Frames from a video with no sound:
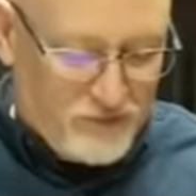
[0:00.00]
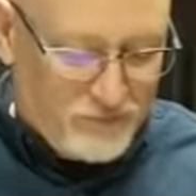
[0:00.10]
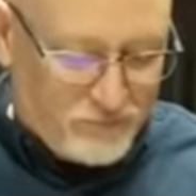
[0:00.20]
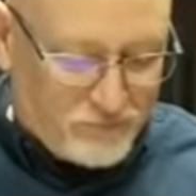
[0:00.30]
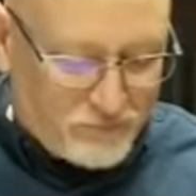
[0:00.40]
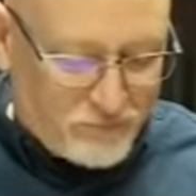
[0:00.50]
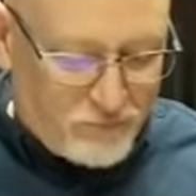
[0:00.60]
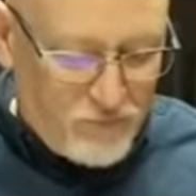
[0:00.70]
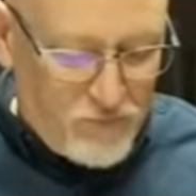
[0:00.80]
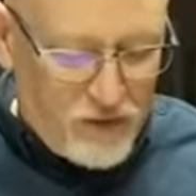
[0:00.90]
So
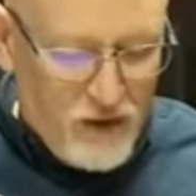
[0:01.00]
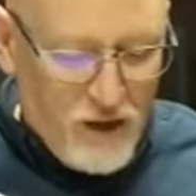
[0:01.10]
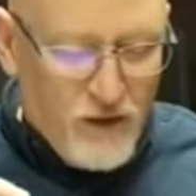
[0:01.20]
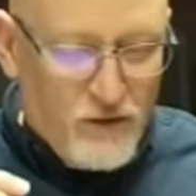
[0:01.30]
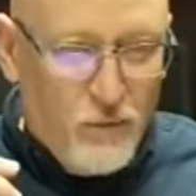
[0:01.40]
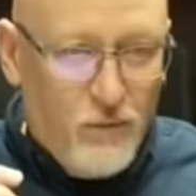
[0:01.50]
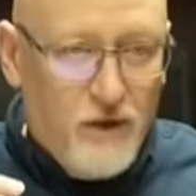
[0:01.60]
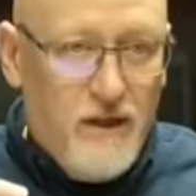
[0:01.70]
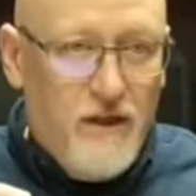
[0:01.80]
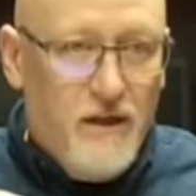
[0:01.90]
we uh,
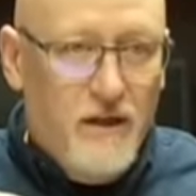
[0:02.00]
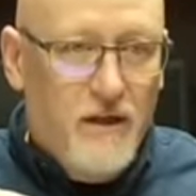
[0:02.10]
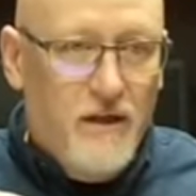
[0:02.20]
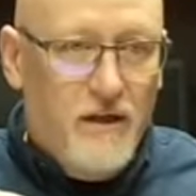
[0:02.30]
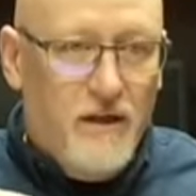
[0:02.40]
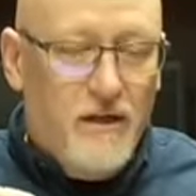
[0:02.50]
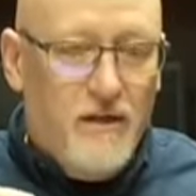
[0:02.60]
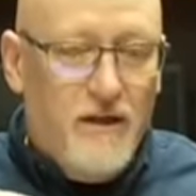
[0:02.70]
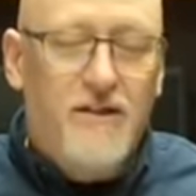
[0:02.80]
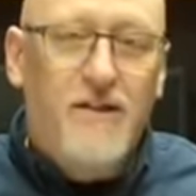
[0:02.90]
need to allow our
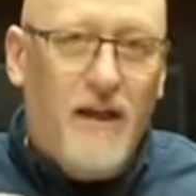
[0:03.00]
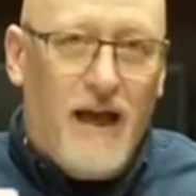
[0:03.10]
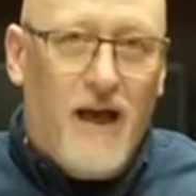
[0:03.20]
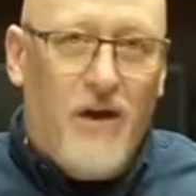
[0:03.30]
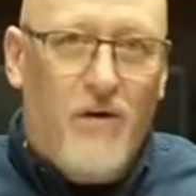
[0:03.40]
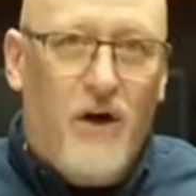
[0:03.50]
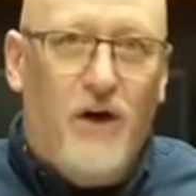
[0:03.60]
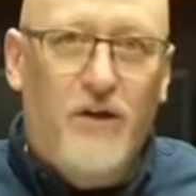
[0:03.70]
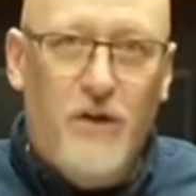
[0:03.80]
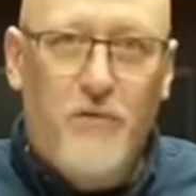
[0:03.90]
humanness
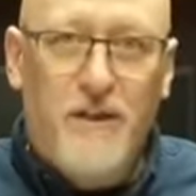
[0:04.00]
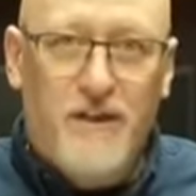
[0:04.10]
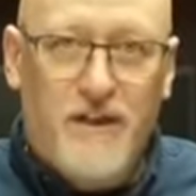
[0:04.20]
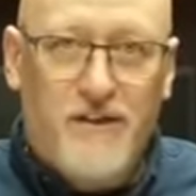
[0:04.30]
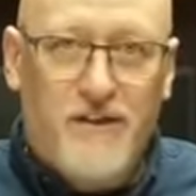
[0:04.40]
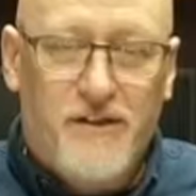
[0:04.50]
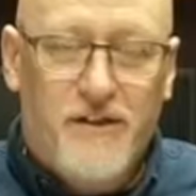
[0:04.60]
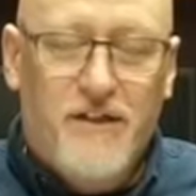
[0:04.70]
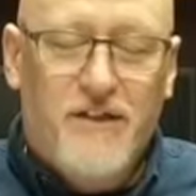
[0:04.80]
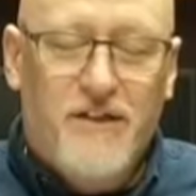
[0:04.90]
to be
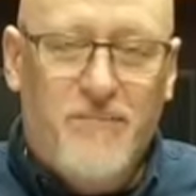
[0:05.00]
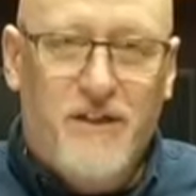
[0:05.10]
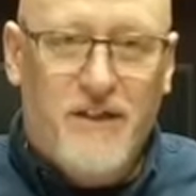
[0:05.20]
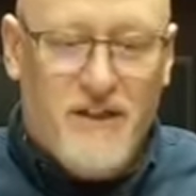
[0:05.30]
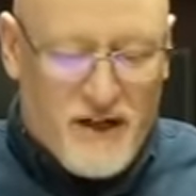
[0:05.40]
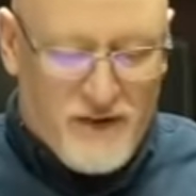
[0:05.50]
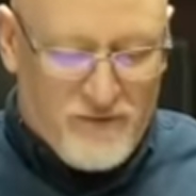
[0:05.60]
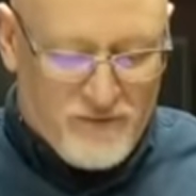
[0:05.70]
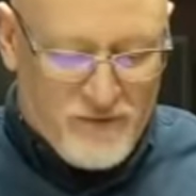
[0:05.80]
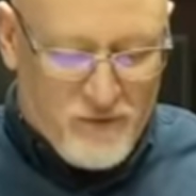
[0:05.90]
enough. People
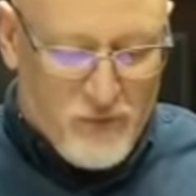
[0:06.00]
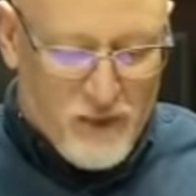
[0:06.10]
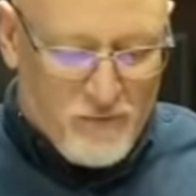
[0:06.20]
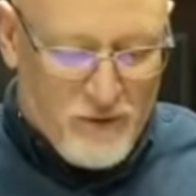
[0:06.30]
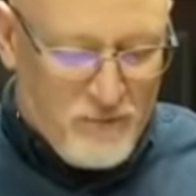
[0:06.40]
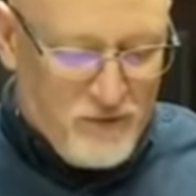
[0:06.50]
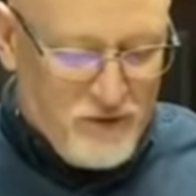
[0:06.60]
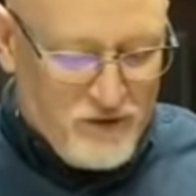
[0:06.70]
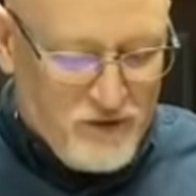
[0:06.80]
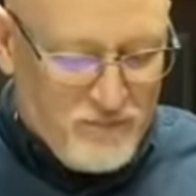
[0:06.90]
deserve better than the
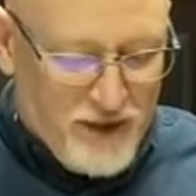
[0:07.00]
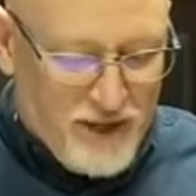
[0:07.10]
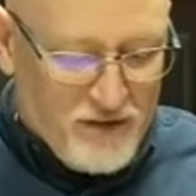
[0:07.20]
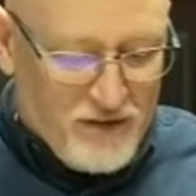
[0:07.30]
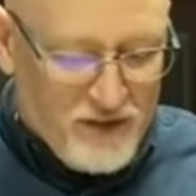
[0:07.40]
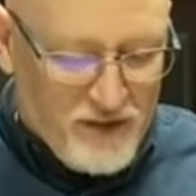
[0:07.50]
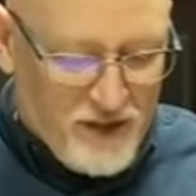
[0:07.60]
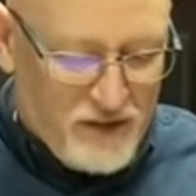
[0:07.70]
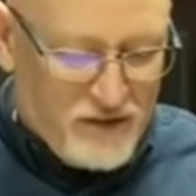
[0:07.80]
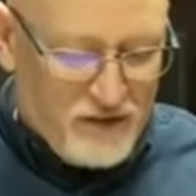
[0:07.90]
hustle and hype
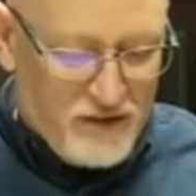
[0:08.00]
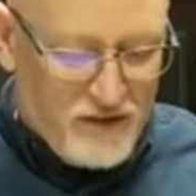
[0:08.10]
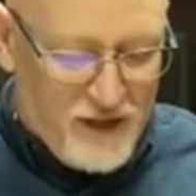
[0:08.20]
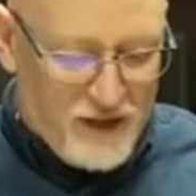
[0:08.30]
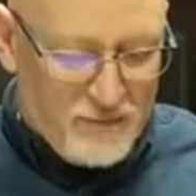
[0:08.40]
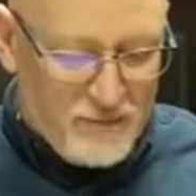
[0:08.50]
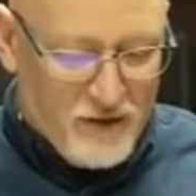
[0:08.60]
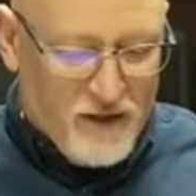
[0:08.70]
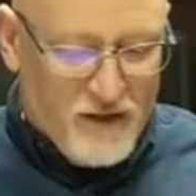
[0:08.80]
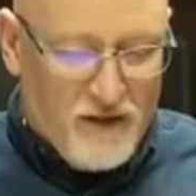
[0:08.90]
of the
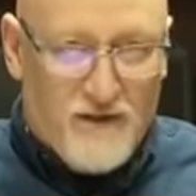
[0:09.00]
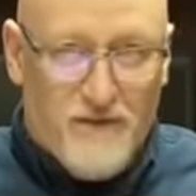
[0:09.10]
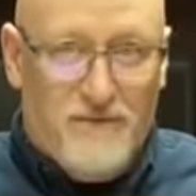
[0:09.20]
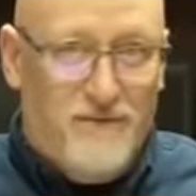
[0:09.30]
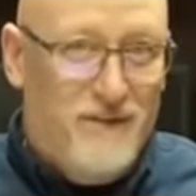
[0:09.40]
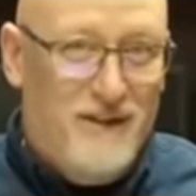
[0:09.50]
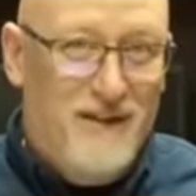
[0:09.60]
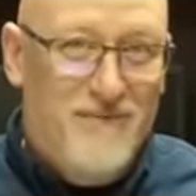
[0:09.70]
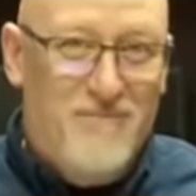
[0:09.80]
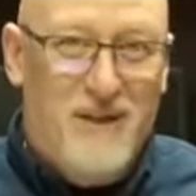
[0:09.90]
glib pitchman,
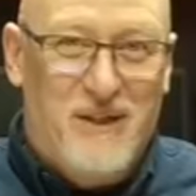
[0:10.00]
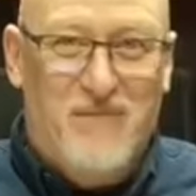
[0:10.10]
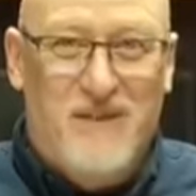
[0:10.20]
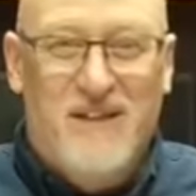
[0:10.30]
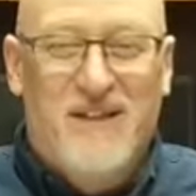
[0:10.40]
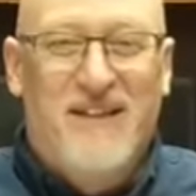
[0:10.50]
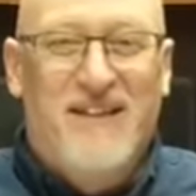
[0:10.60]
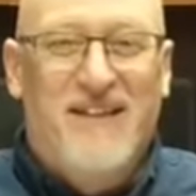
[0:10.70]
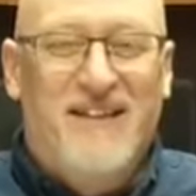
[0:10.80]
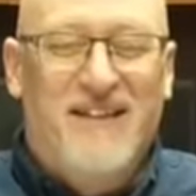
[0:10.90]
uh, it says
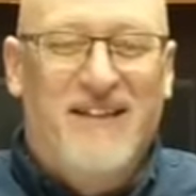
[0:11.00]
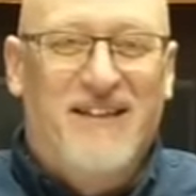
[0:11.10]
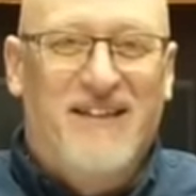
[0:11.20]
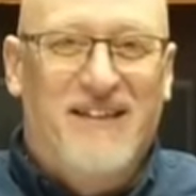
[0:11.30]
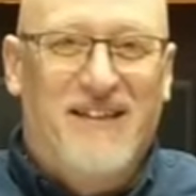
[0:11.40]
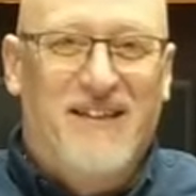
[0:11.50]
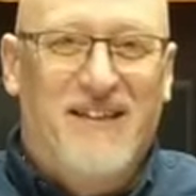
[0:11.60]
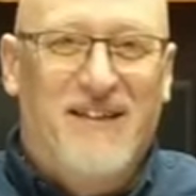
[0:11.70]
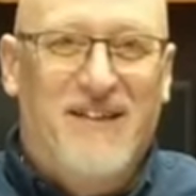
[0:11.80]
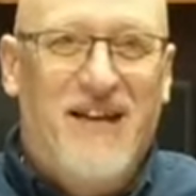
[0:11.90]
there. And that's so
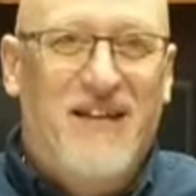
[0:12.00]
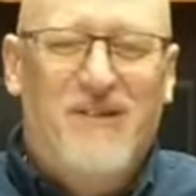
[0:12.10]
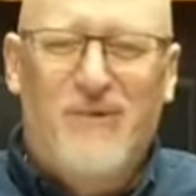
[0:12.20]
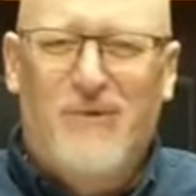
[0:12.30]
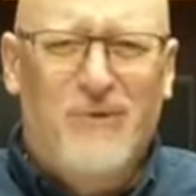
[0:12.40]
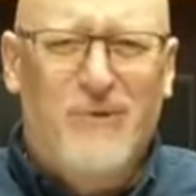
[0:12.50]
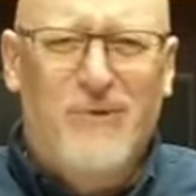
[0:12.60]
true. Um,